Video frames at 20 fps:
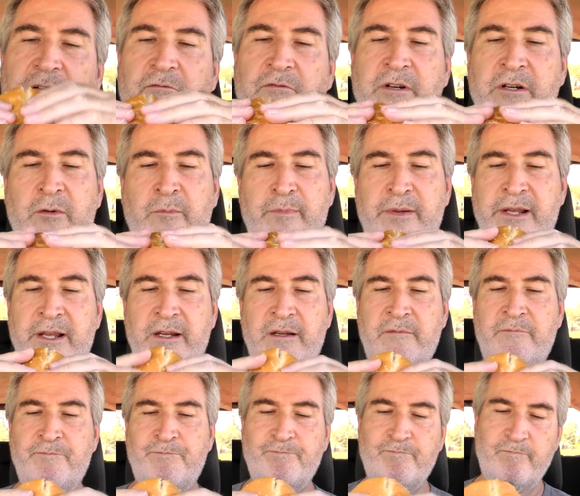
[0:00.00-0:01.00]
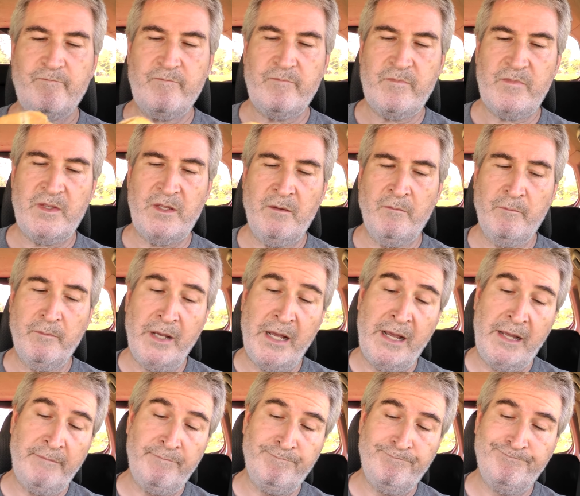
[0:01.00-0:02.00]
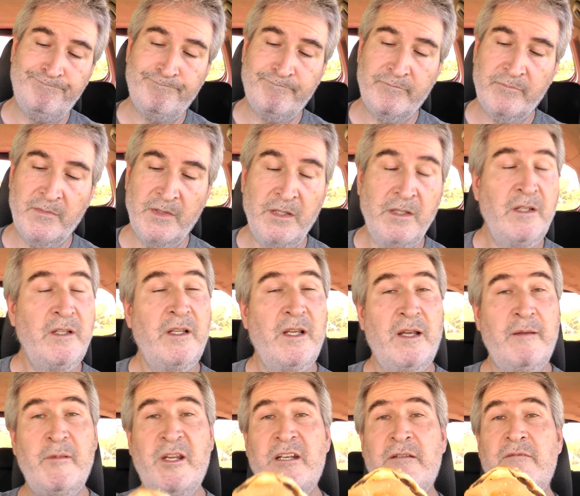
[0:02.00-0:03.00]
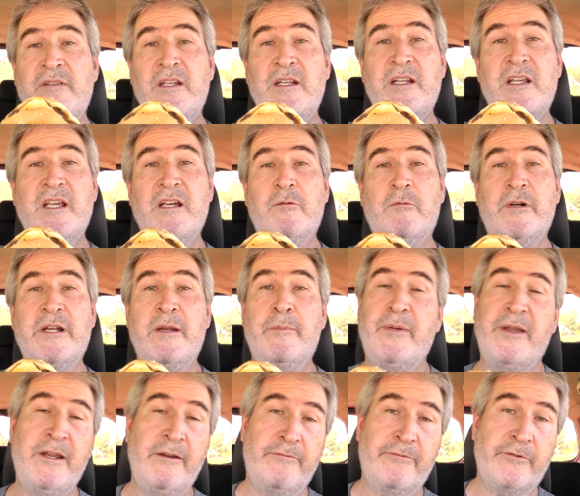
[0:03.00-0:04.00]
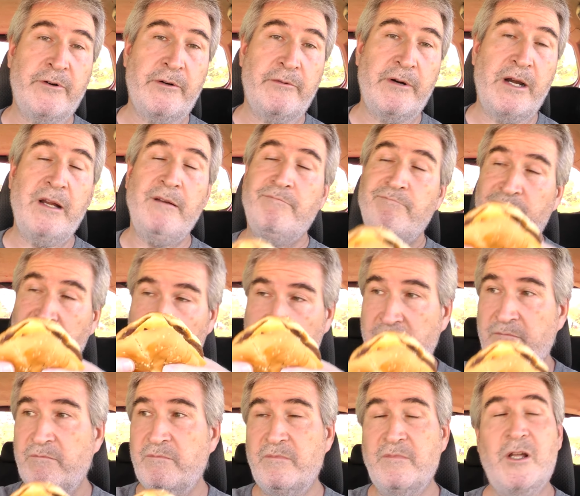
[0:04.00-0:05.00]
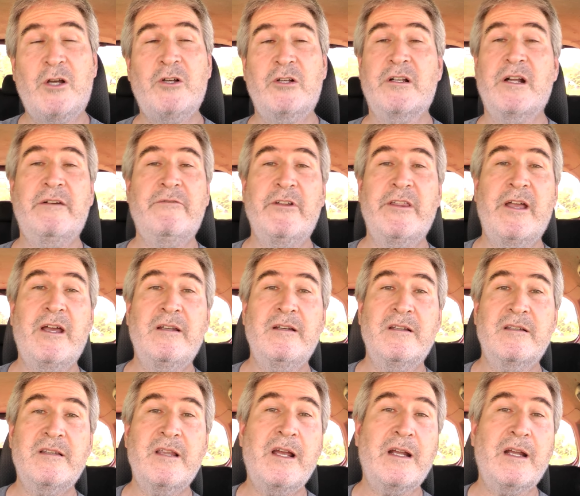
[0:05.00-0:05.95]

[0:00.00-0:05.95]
real big, but I mean, you get what you pay for, right? And I'll cover that in a